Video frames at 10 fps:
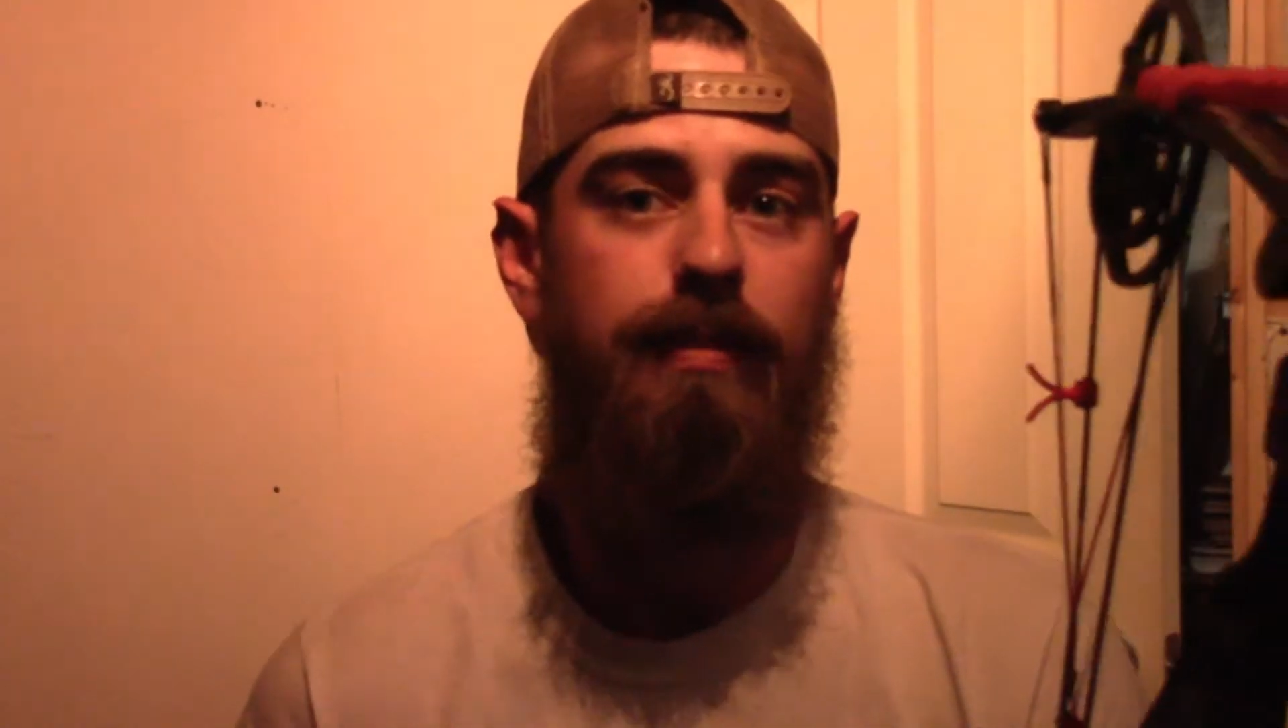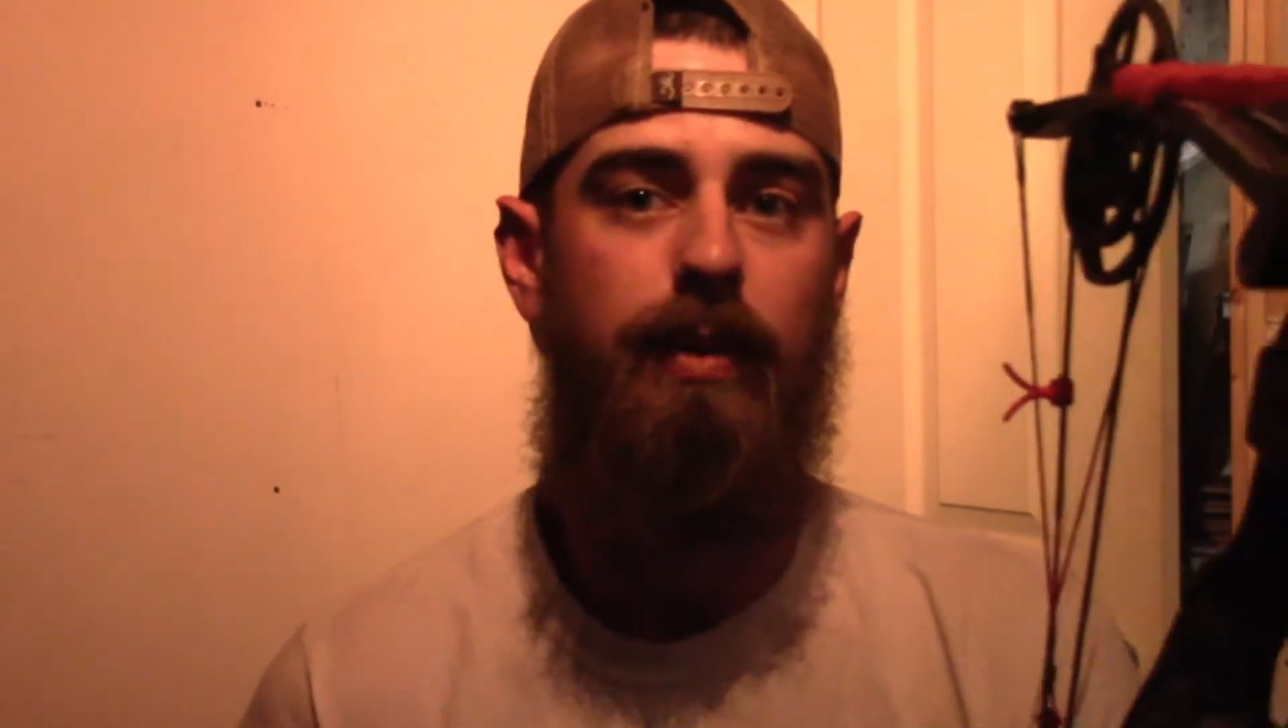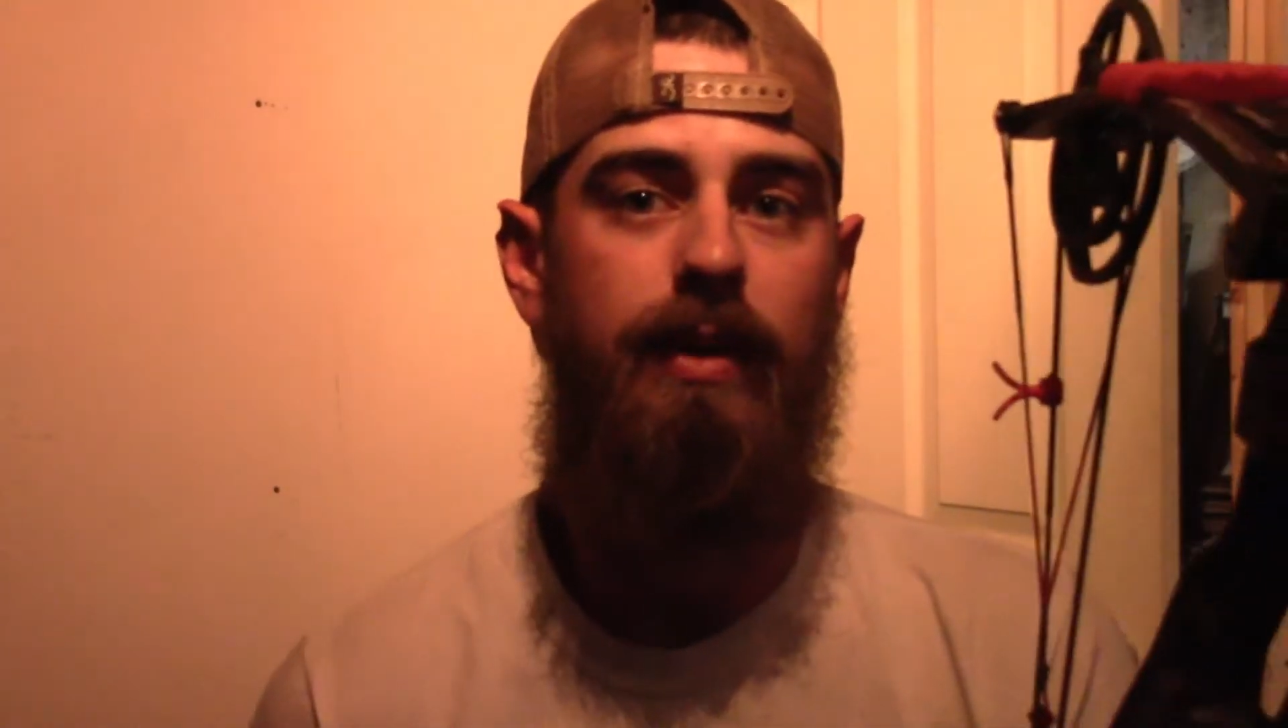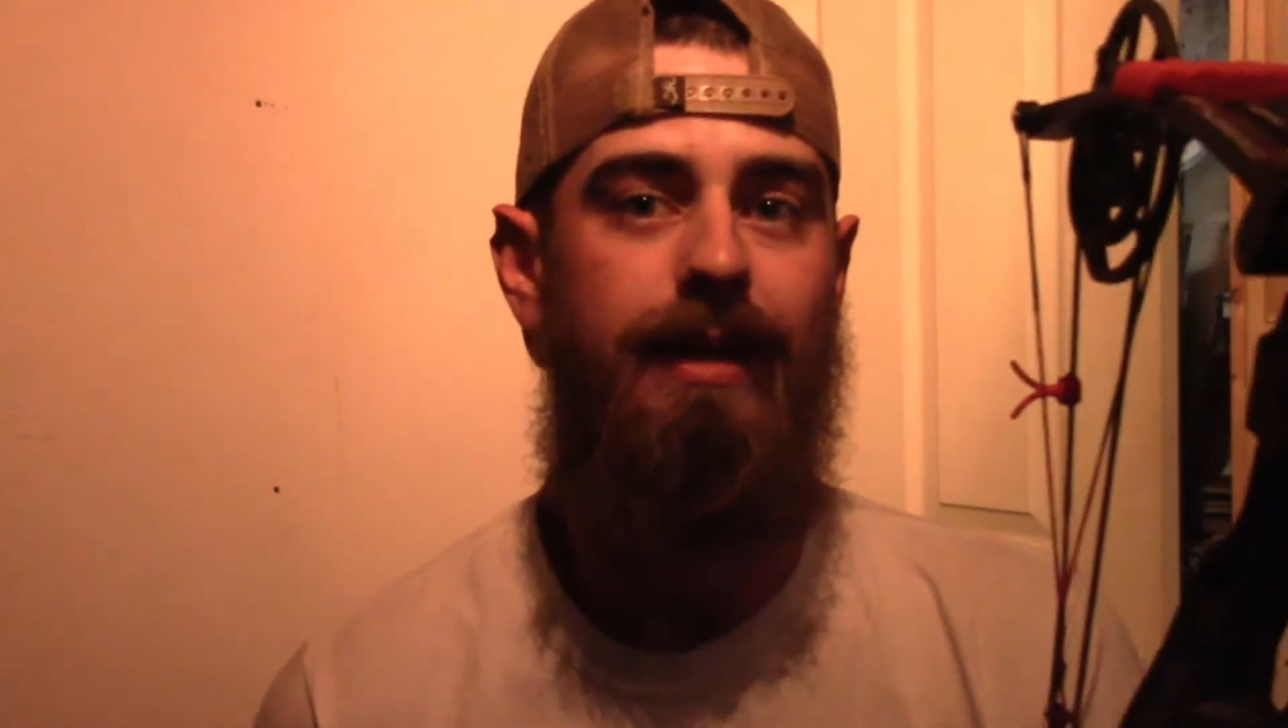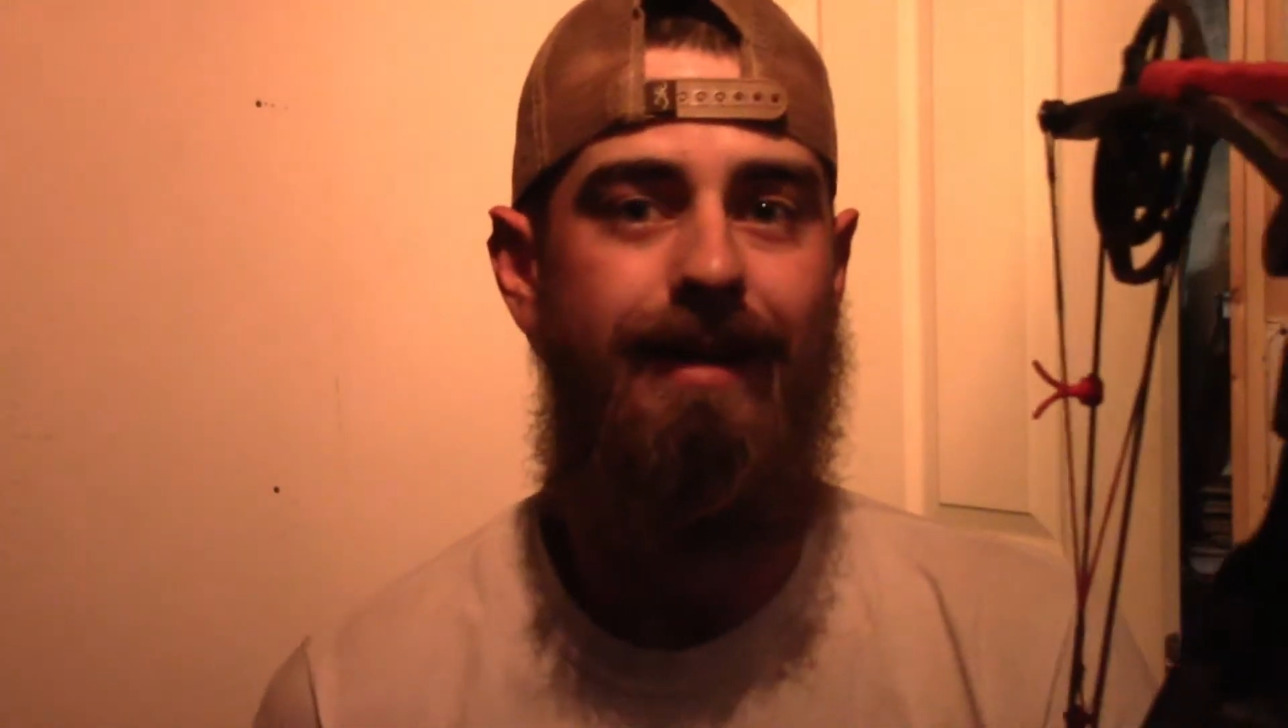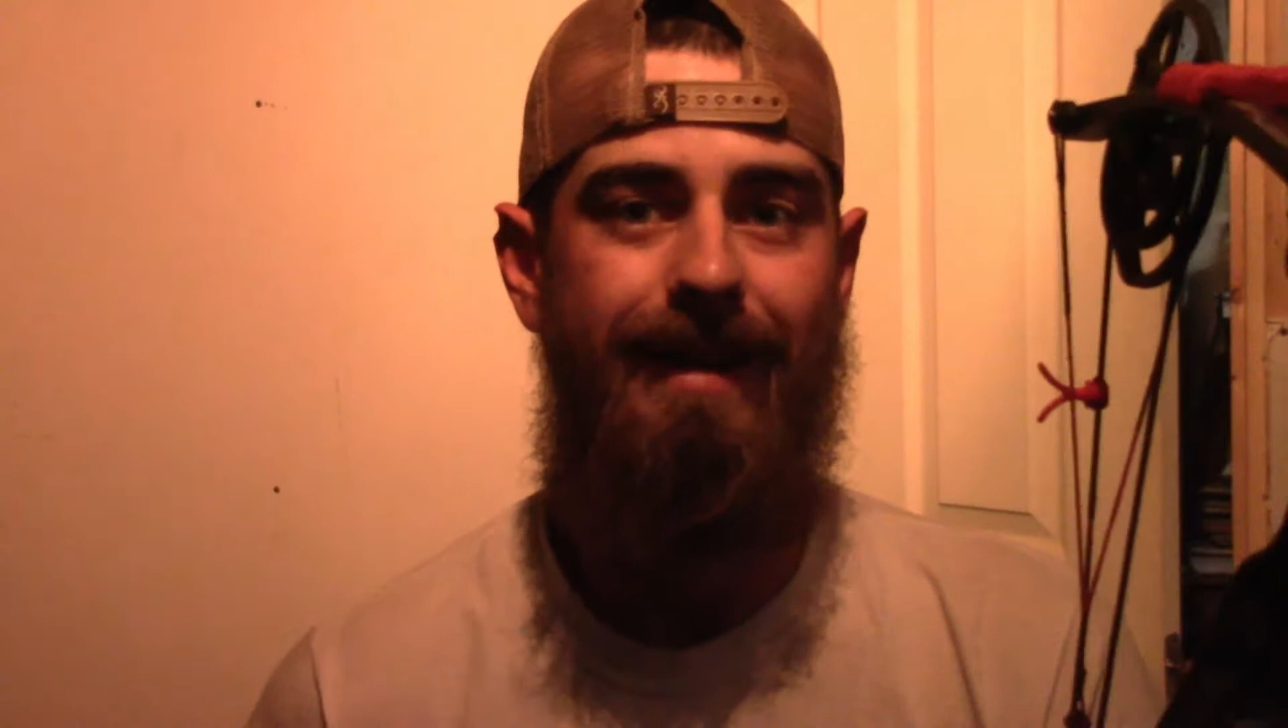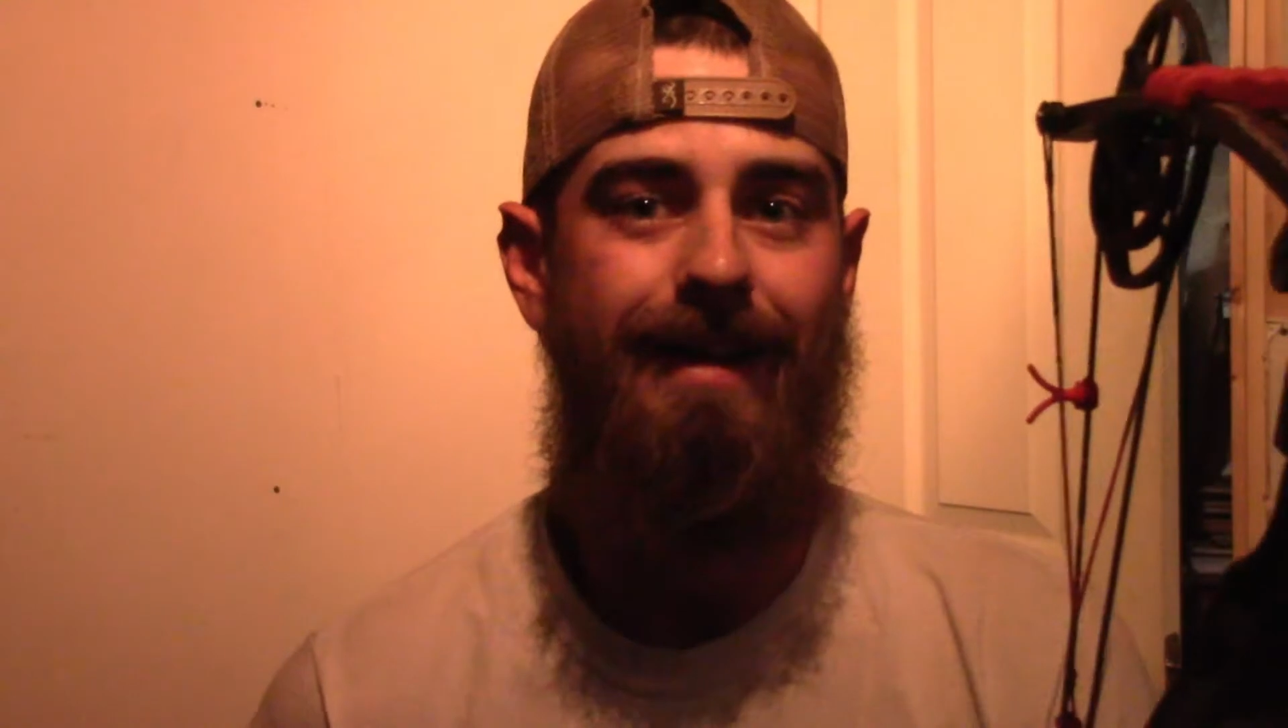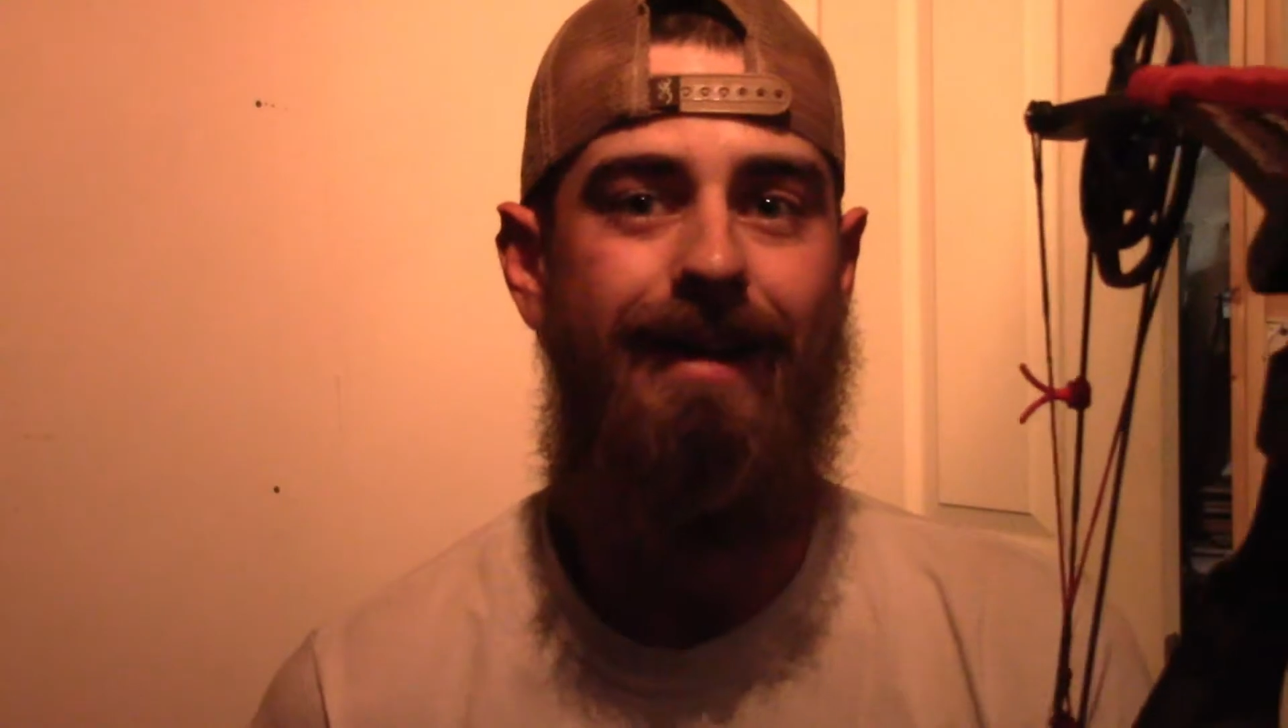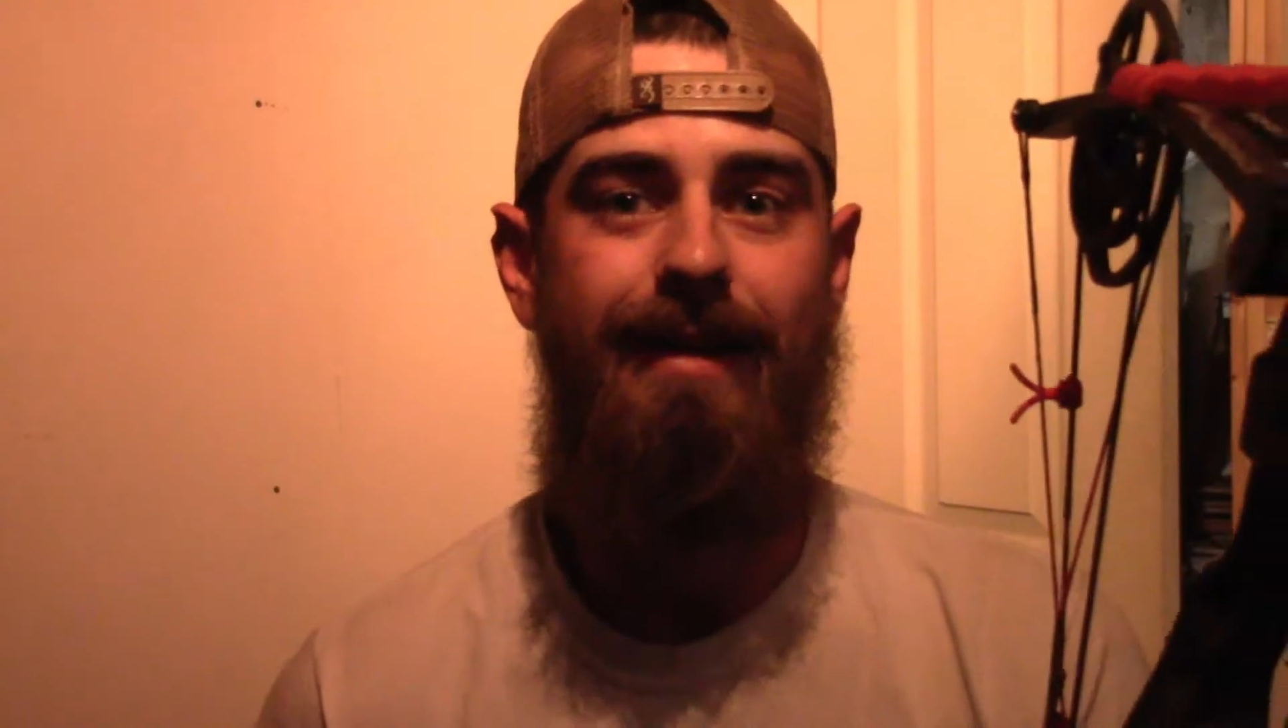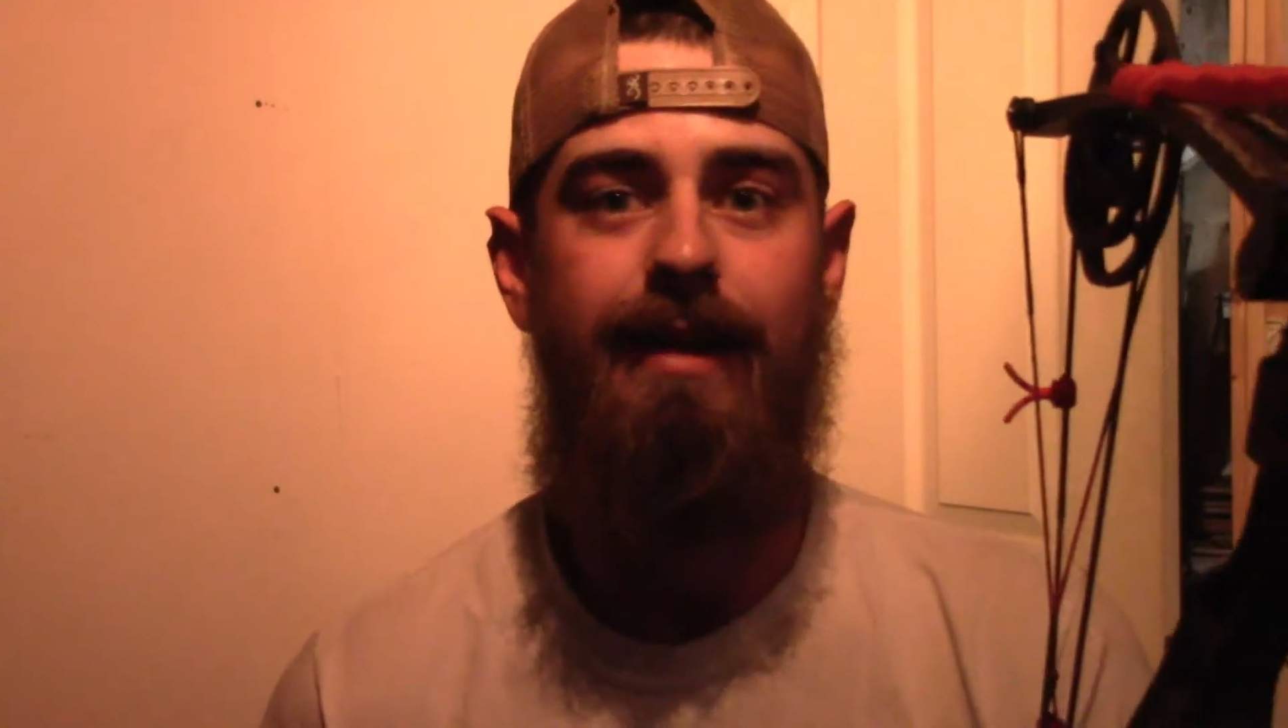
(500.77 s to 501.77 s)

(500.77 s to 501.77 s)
0.9,